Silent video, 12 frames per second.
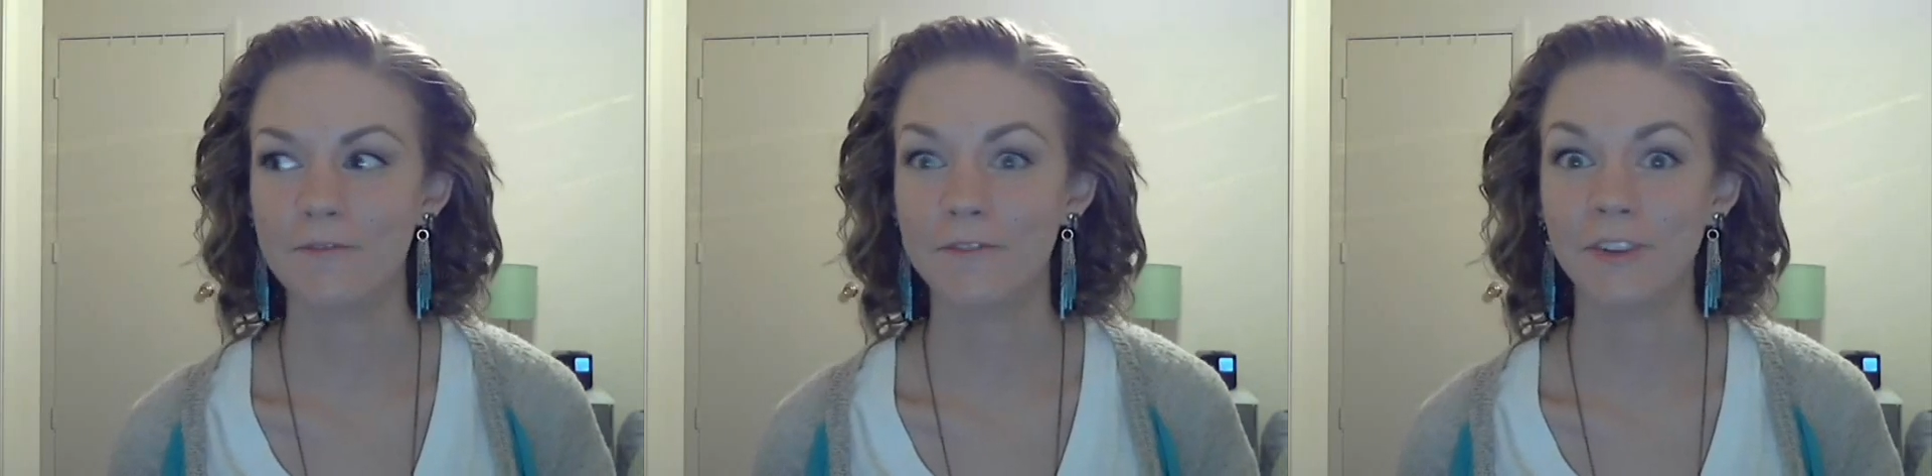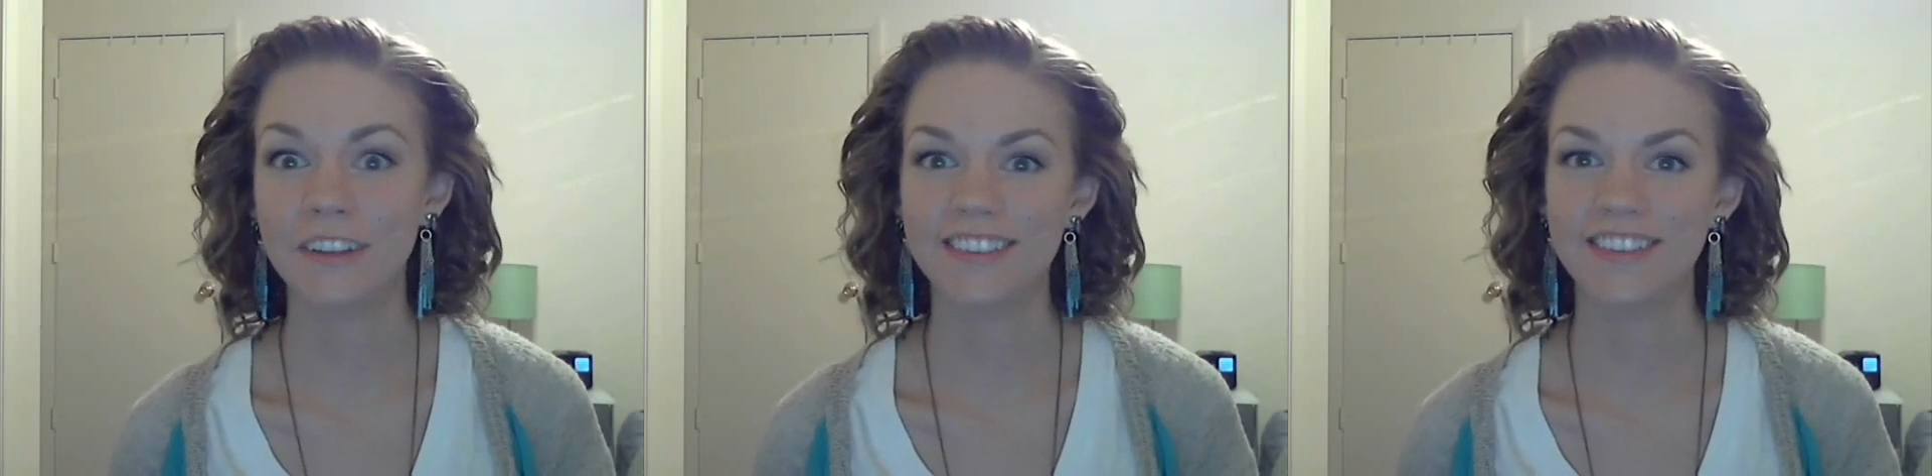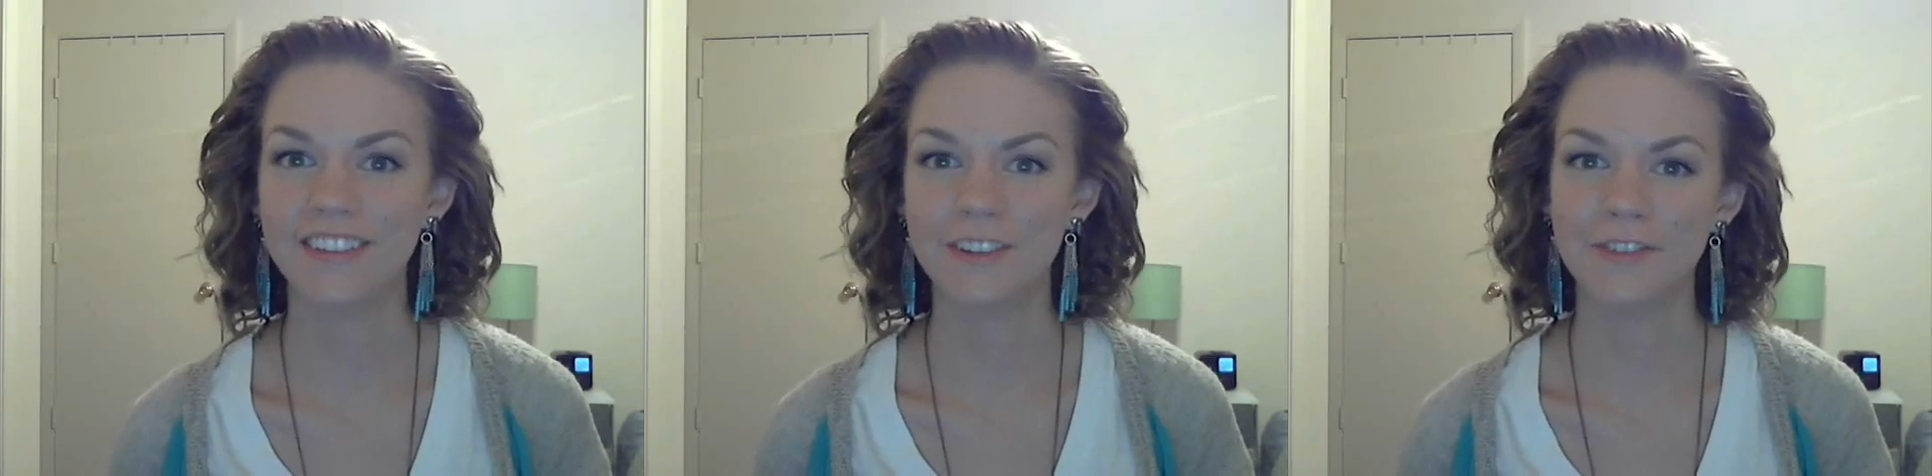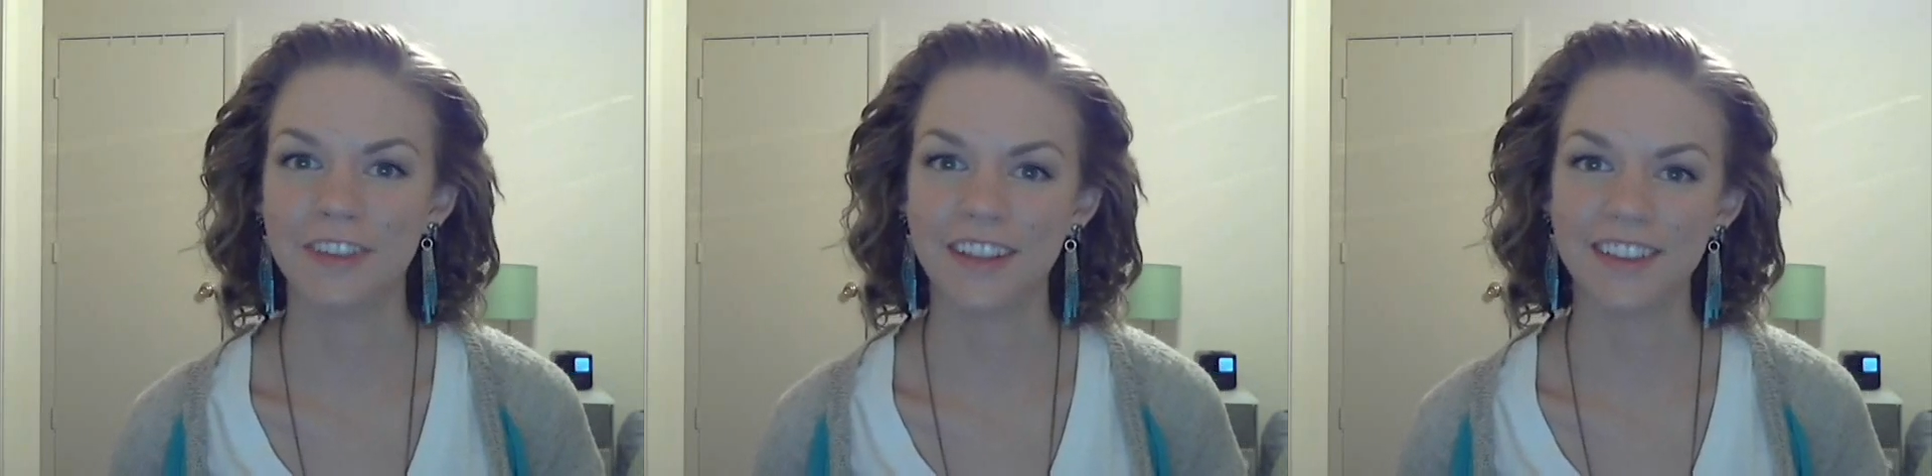freezing
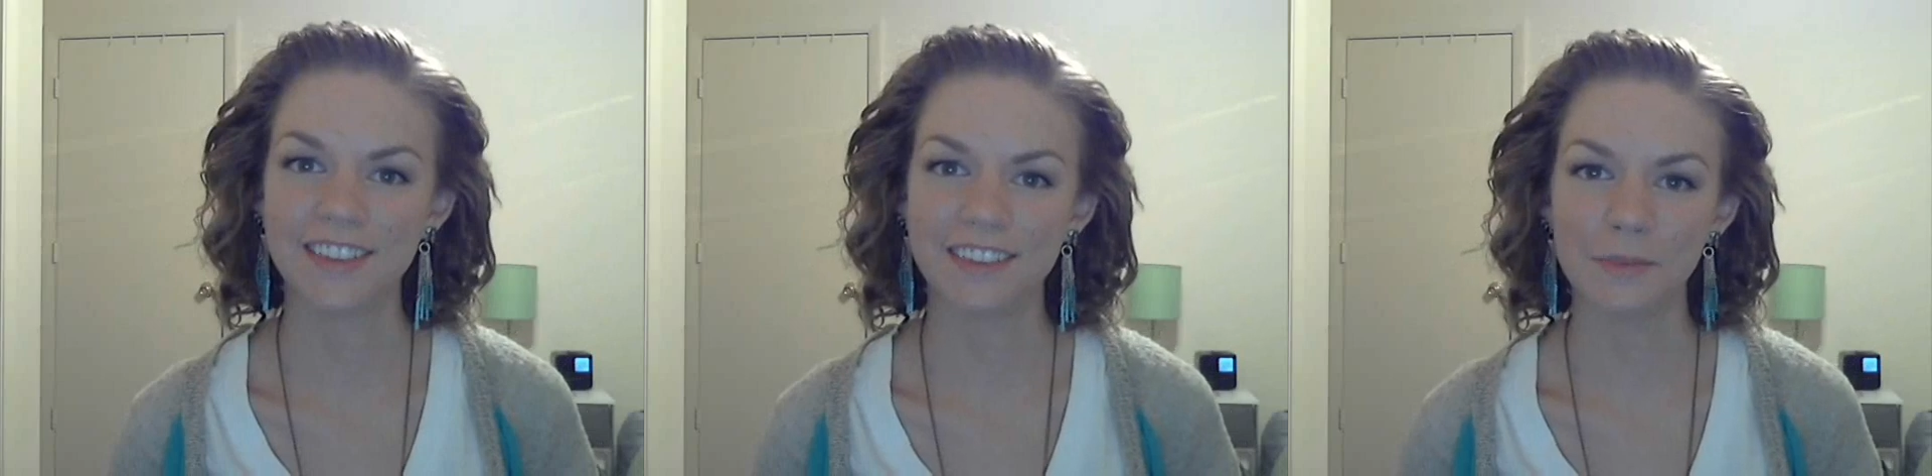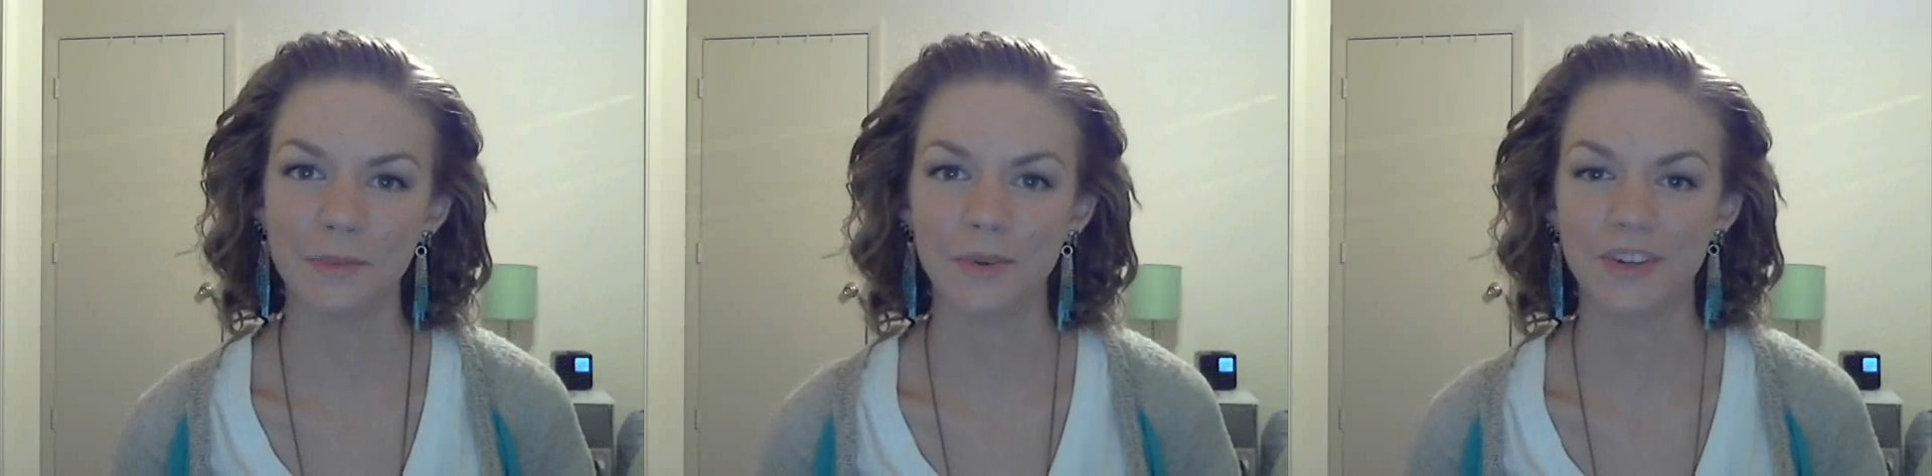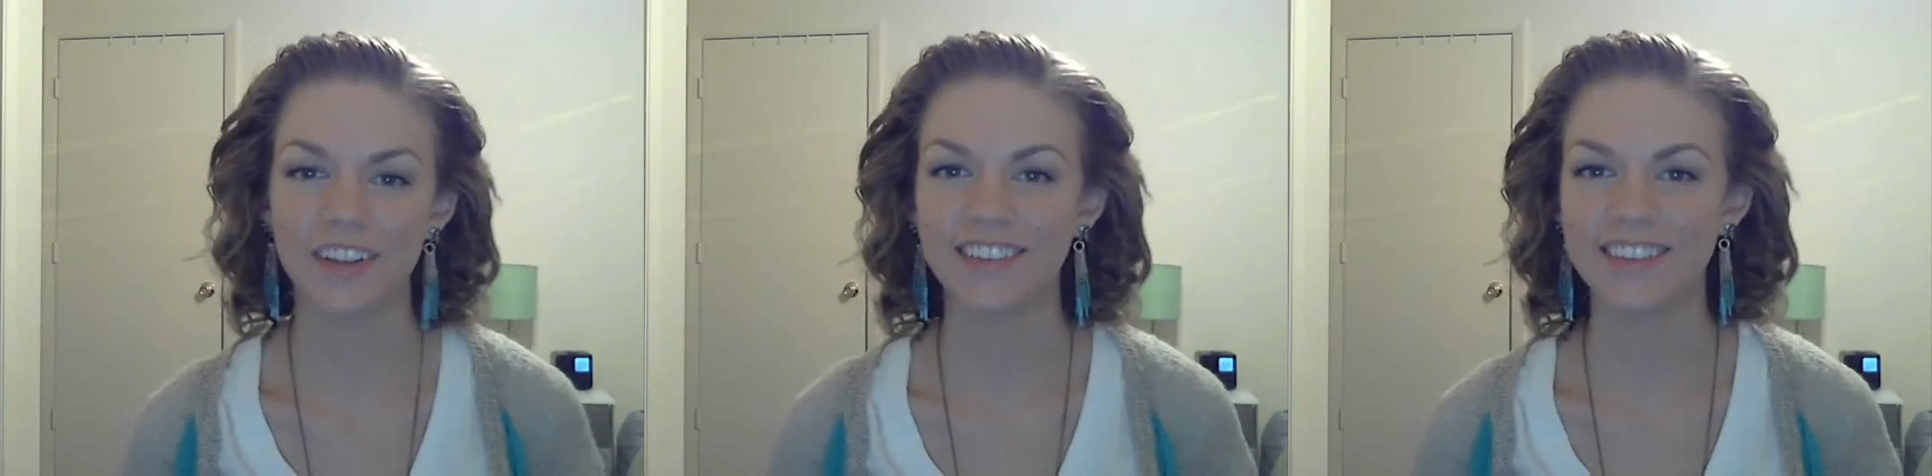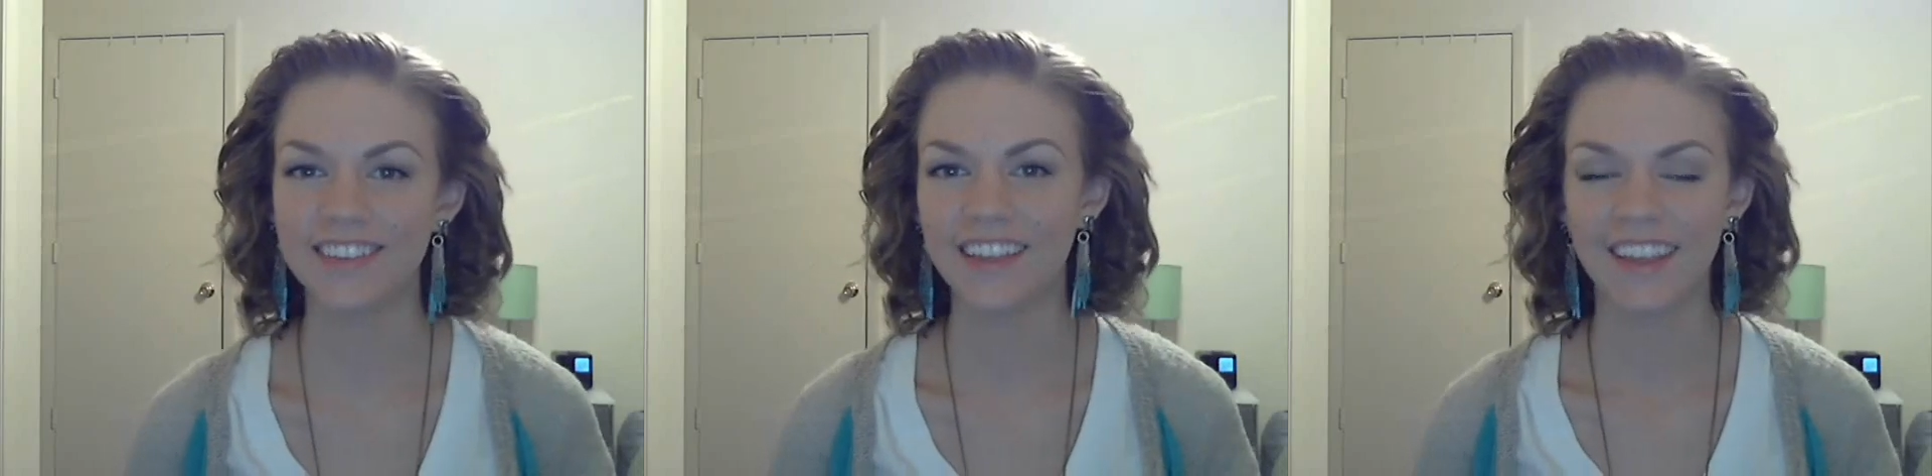your face in the
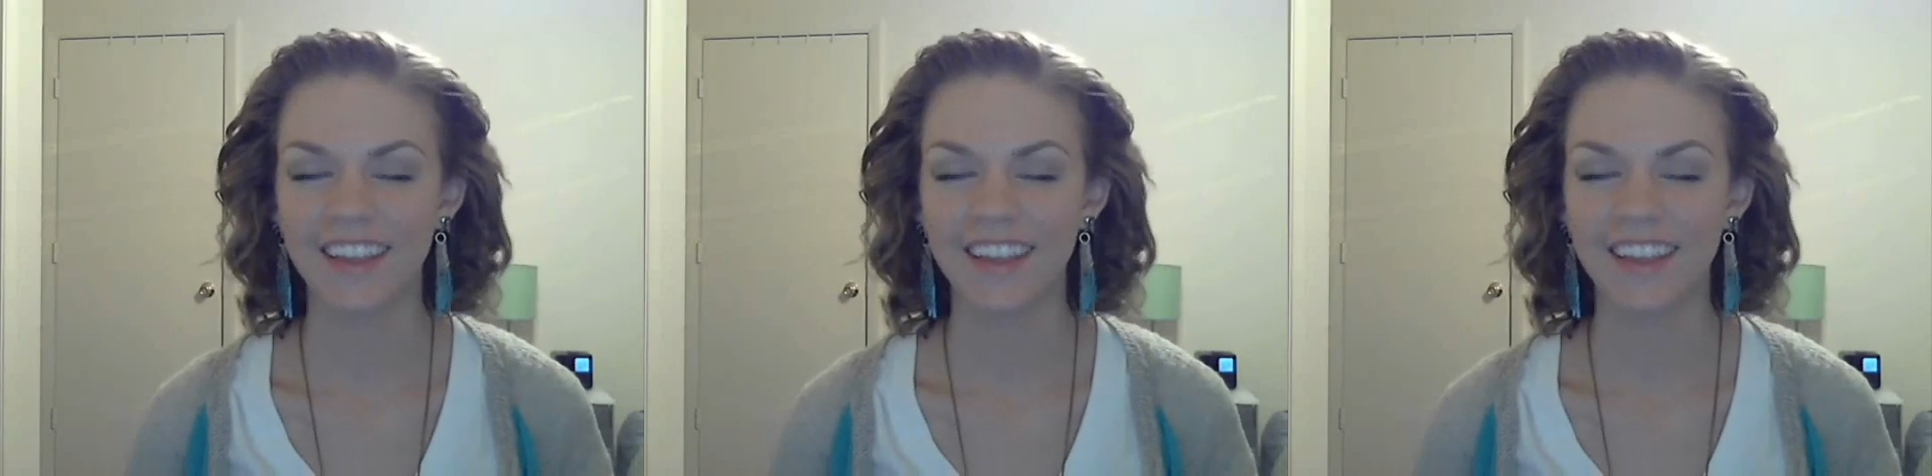mornings.